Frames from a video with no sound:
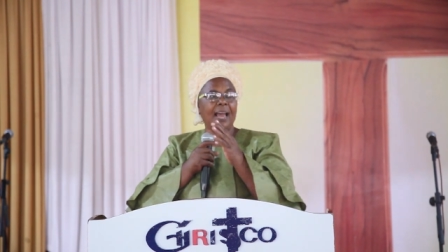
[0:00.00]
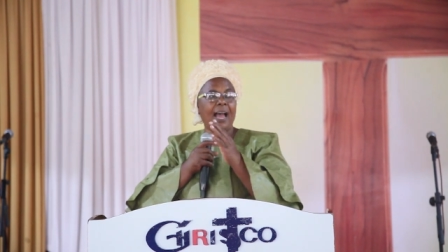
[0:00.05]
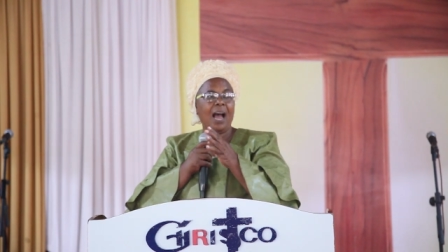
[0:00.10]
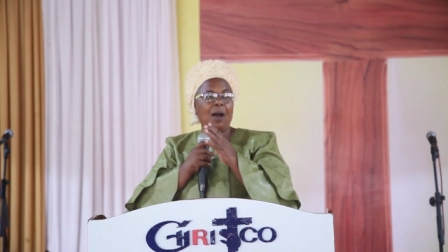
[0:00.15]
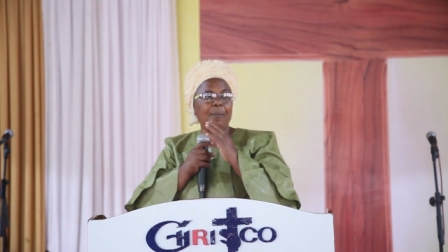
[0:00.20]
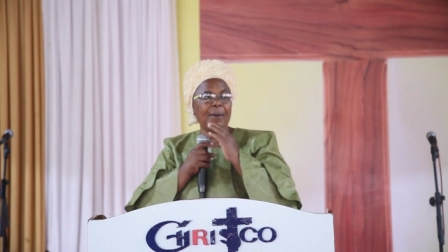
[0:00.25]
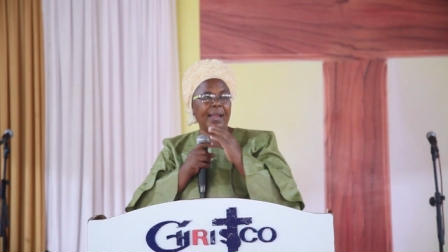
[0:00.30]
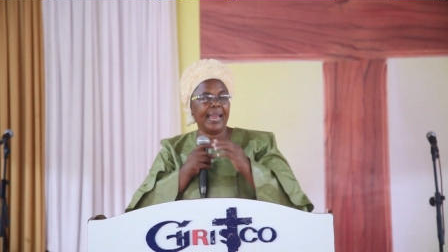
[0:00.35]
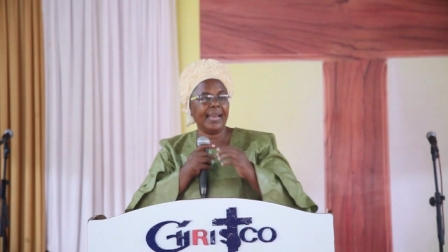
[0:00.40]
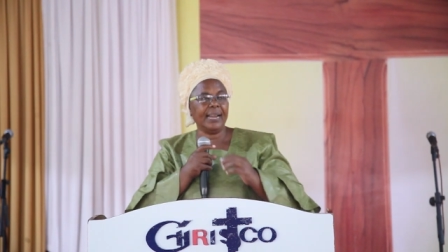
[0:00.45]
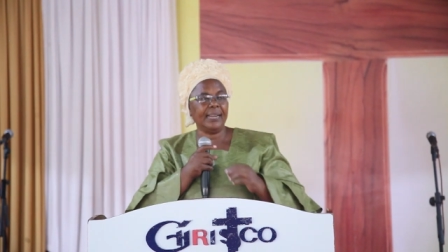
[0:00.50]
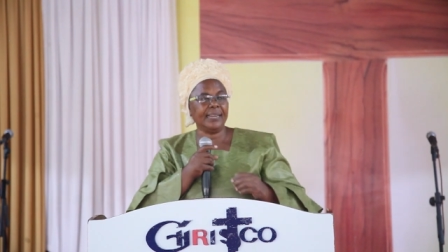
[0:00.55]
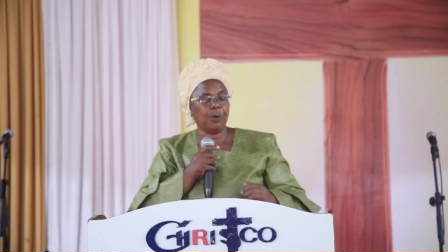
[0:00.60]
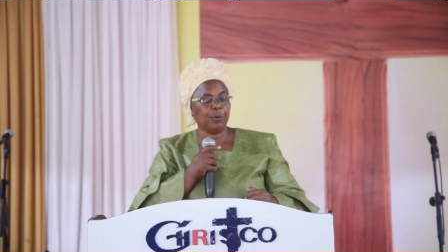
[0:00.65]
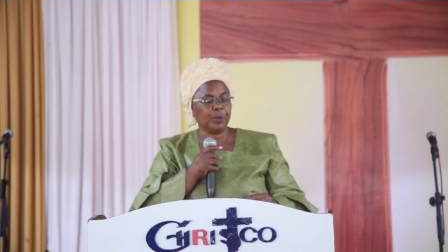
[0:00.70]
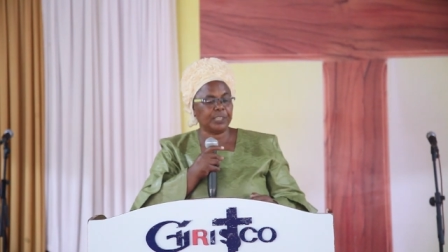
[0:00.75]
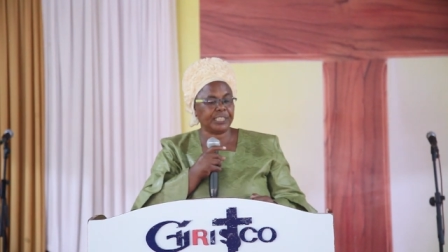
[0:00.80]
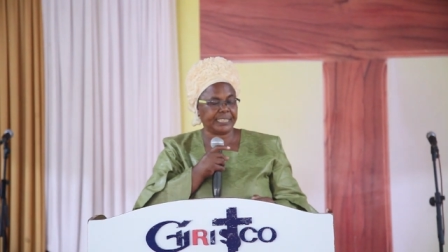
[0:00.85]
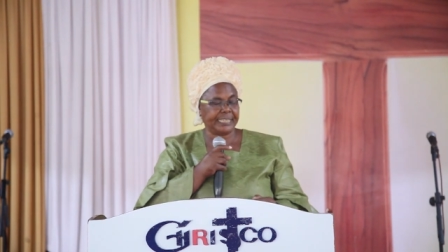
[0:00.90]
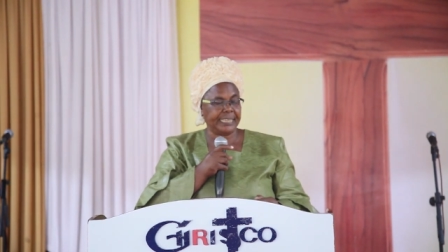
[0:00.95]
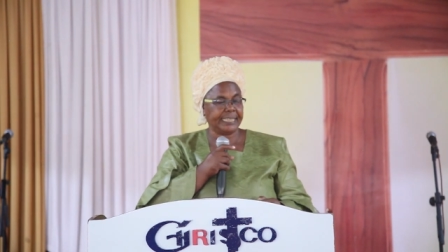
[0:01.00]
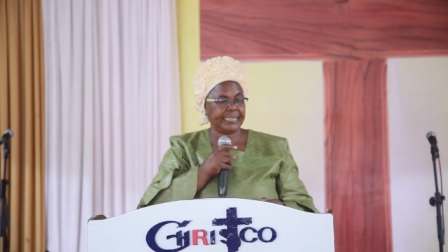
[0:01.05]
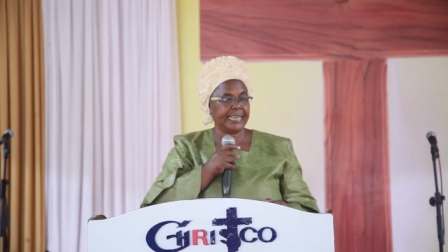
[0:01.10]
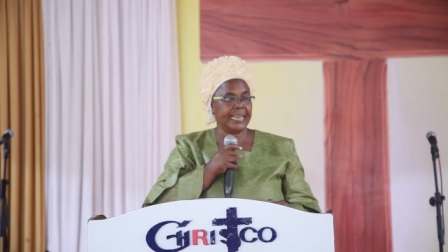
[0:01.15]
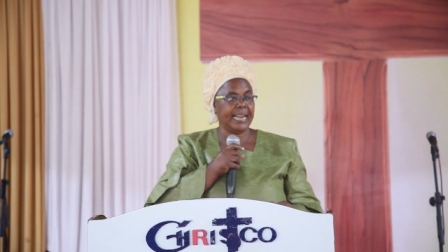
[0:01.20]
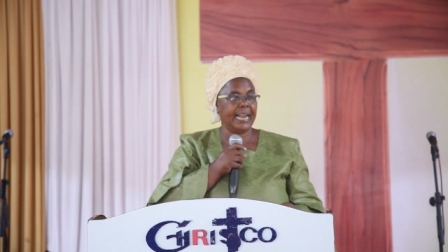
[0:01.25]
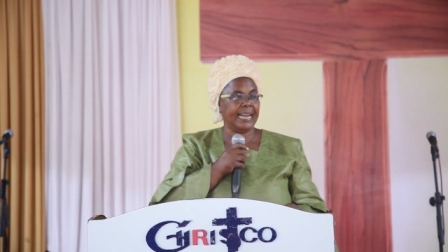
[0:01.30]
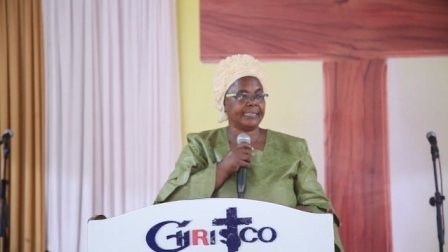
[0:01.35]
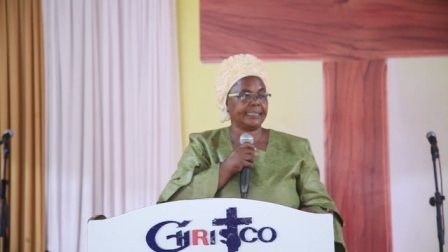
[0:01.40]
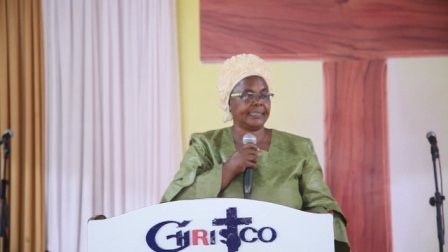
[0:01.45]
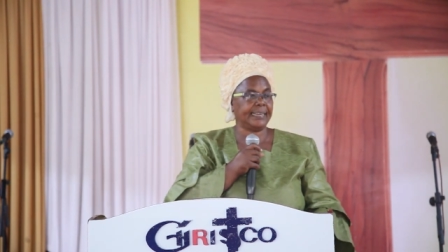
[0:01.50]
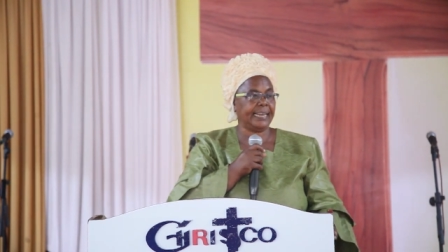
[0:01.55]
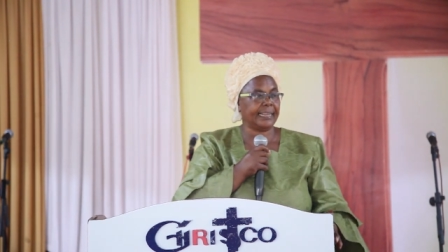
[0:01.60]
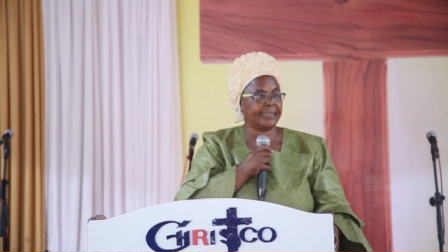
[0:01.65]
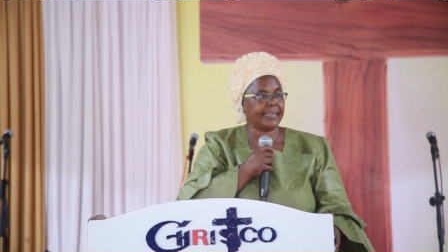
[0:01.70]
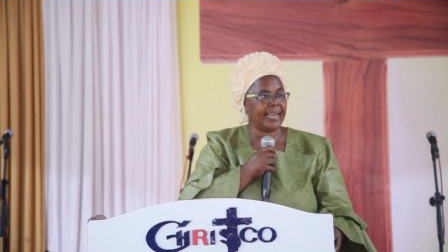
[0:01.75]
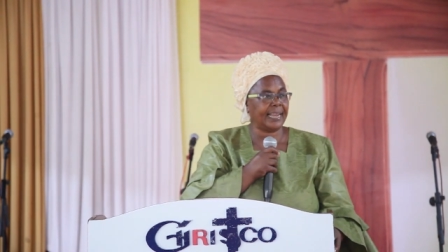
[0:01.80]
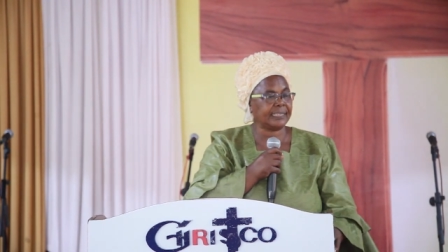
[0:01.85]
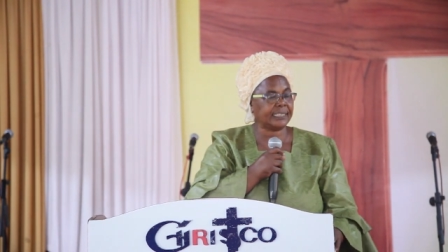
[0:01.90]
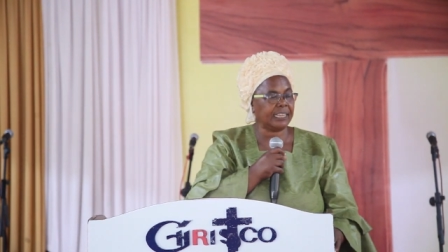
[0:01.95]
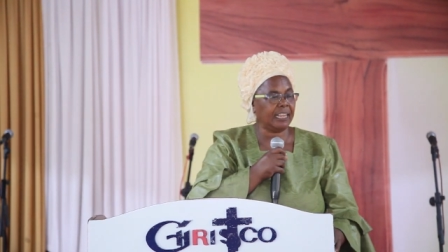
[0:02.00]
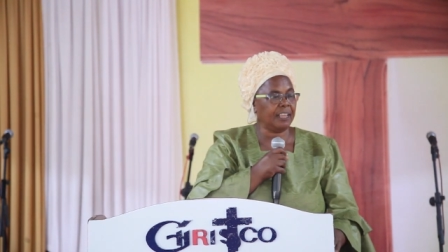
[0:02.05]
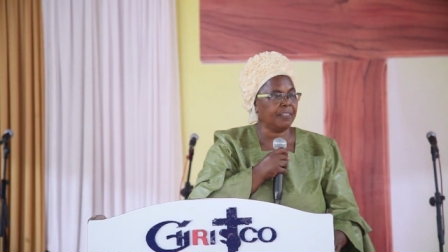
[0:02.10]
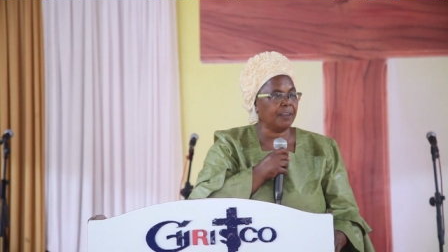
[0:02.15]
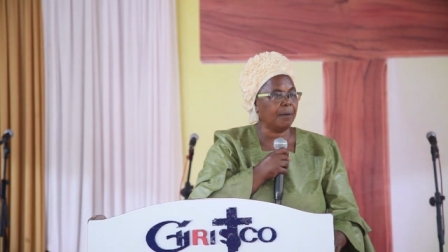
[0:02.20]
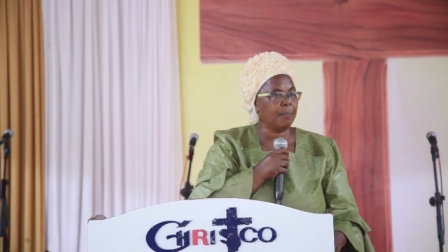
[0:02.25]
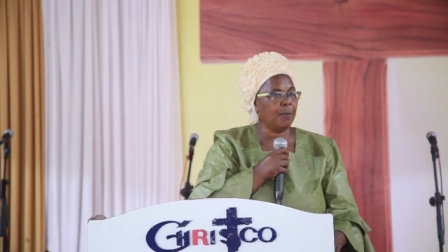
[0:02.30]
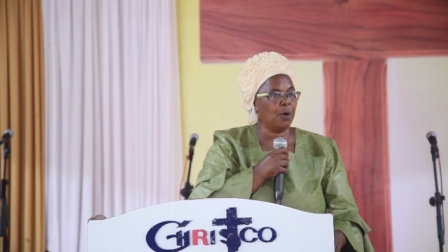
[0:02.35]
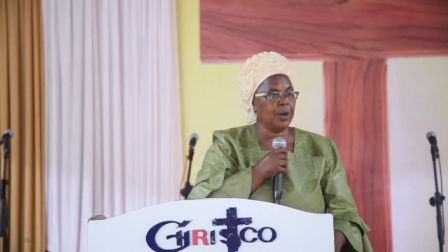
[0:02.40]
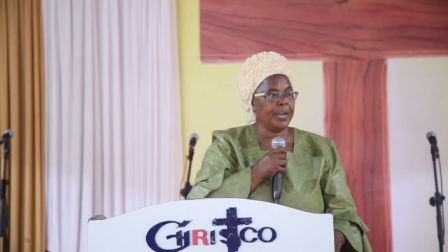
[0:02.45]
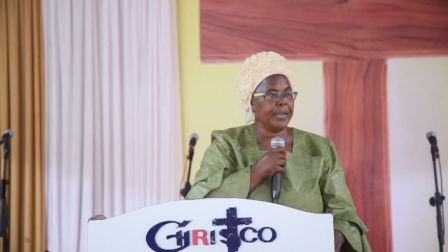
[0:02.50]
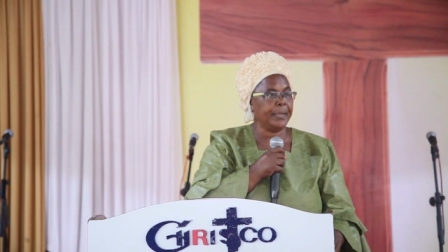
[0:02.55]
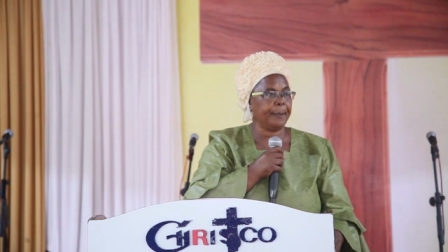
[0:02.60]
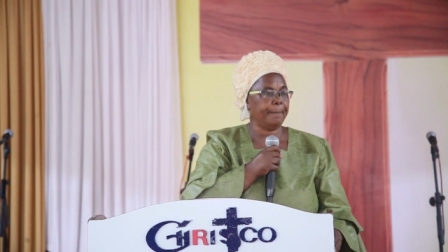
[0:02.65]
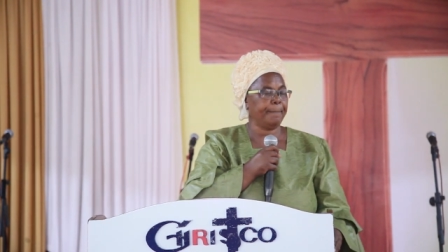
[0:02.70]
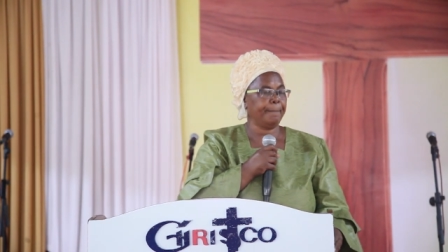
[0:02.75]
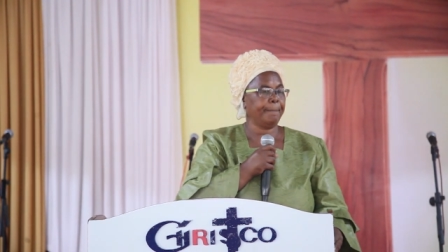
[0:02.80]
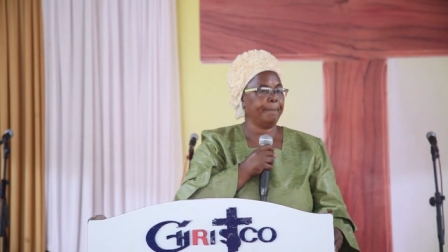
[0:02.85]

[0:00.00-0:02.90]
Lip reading: Our elder was teaching us like that in the morning.